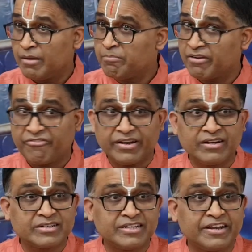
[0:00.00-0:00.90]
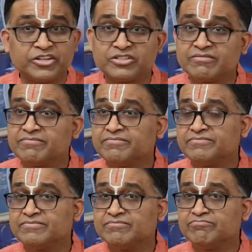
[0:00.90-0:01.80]
Perfect declaration.
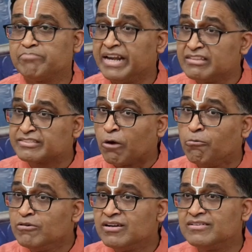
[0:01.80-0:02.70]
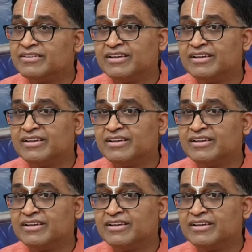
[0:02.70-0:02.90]
Pretty sound.